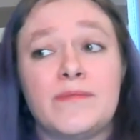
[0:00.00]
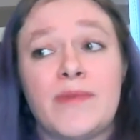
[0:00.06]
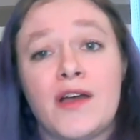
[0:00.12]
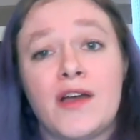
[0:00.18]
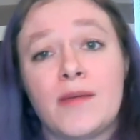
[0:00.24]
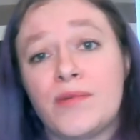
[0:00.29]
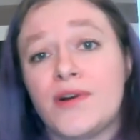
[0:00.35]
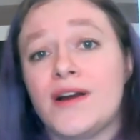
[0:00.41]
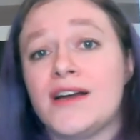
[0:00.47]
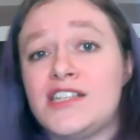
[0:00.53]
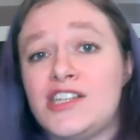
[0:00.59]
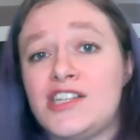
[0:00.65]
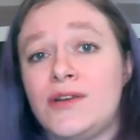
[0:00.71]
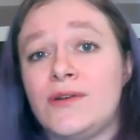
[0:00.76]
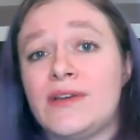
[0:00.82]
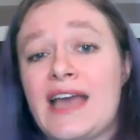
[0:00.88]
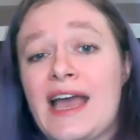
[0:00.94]
Bi Pride
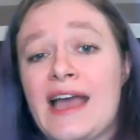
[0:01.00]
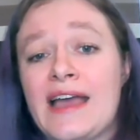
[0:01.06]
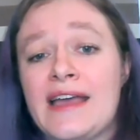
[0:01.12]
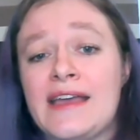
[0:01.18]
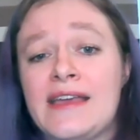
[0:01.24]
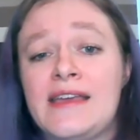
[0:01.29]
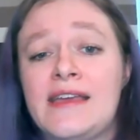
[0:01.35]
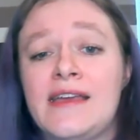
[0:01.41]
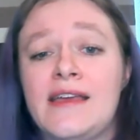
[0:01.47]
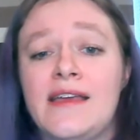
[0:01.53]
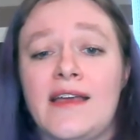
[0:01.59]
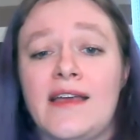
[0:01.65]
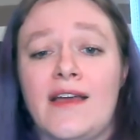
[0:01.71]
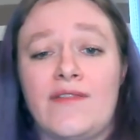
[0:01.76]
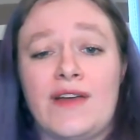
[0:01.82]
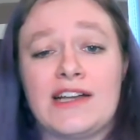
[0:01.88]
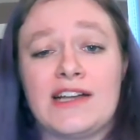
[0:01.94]
UK
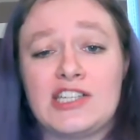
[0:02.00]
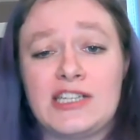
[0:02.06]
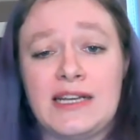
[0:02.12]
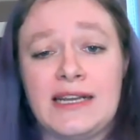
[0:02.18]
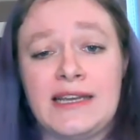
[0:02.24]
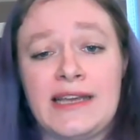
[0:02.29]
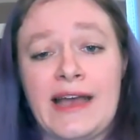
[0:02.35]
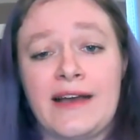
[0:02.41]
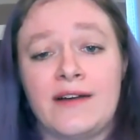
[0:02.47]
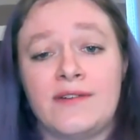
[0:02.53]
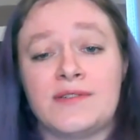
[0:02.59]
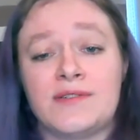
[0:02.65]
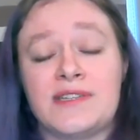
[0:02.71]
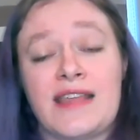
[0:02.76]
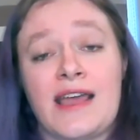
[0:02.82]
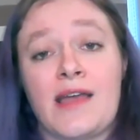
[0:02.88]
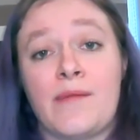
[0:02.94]
have actually
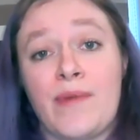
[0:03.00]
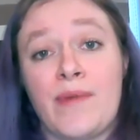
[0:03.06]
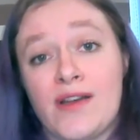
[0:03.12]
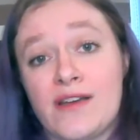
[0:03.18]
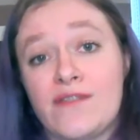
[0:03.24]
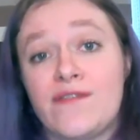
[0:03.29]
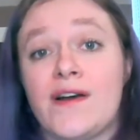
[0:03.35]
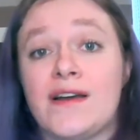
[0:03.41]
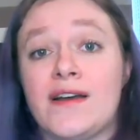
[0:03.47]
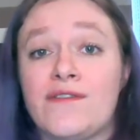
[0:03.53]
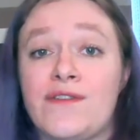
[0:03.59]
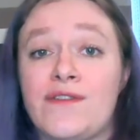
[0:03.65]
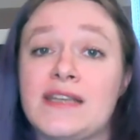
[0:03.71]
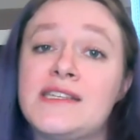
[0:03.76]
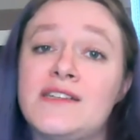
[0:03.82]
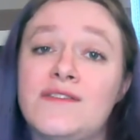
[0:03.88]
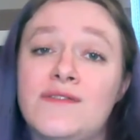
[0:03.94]
held their Bi-Fi
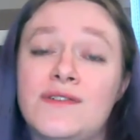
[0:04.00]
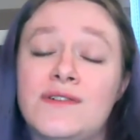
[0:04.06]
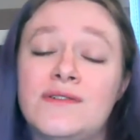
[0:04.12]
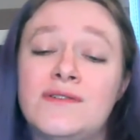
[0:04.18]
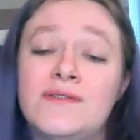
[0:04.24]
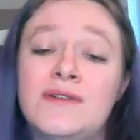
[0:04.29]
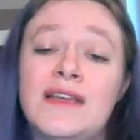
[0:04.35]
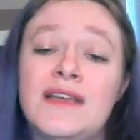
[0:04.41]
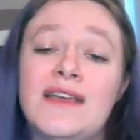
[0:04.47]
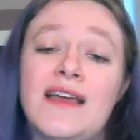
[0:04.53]
festival